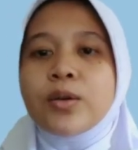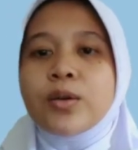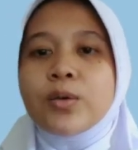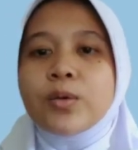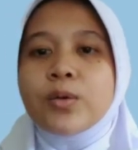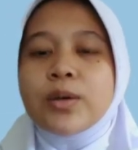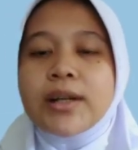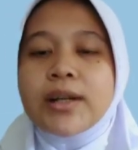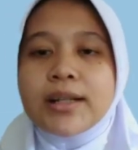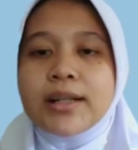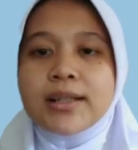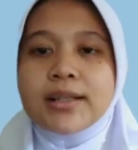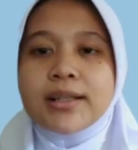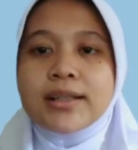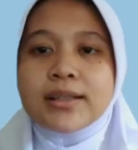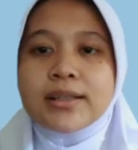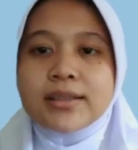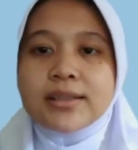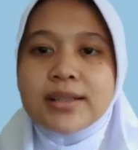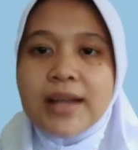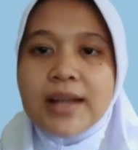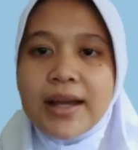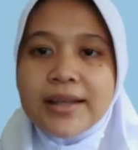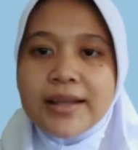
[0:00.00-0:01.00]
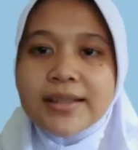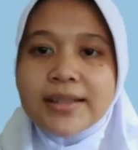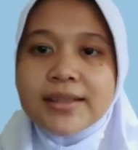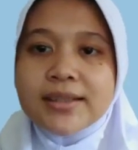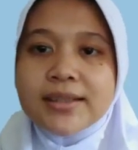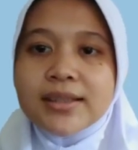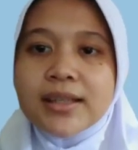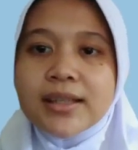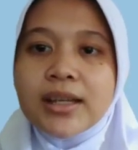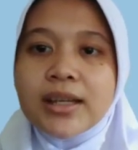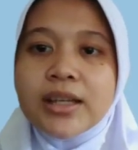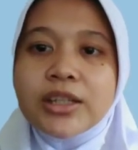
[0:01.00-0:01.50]
Well,
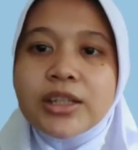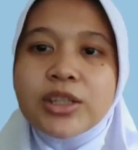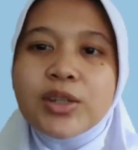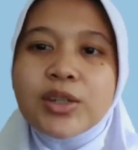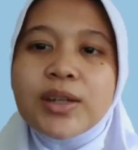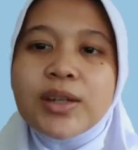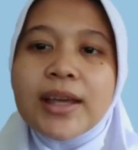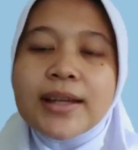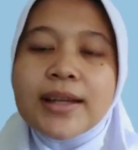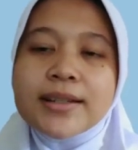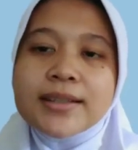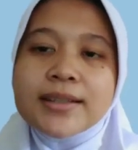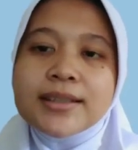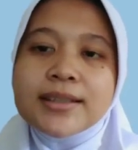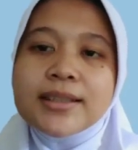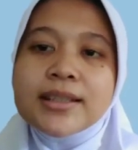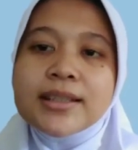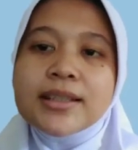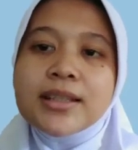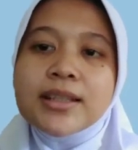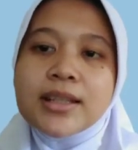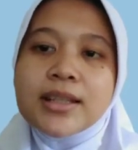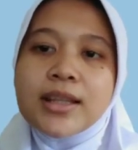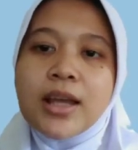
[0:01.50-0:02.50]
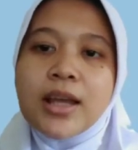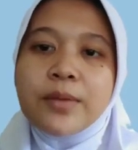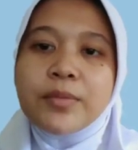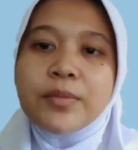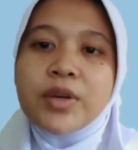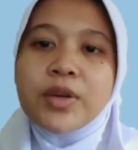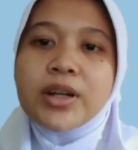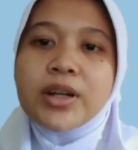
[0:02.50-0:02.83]
guys, you can see the number